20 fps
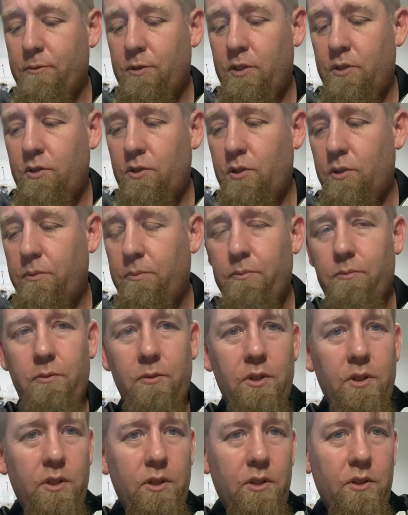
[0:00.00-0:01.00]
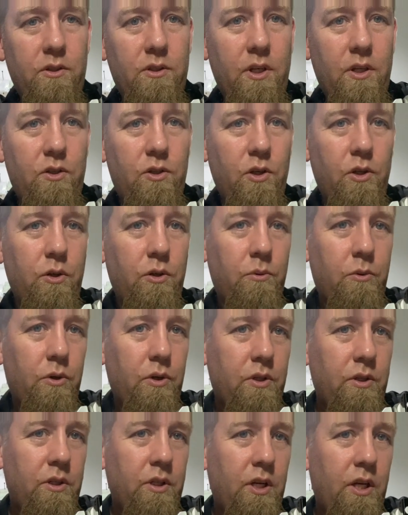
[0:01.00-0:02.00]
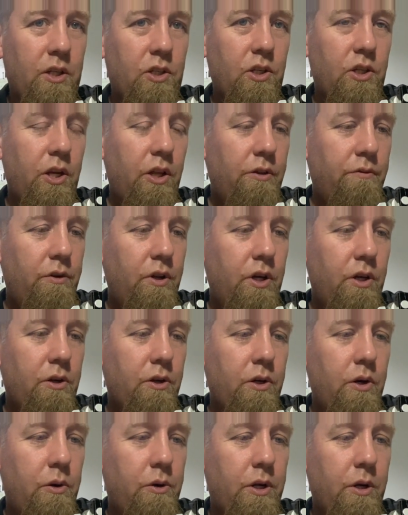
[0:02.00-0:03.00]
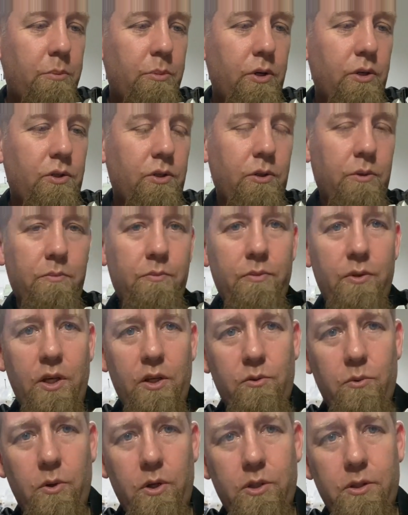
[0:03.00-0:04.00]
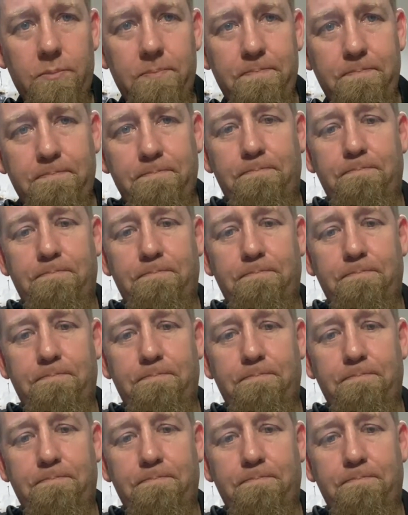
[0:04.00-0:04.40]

So stay tuned. We'll get you another video going here pretty soon. Thanks for watching.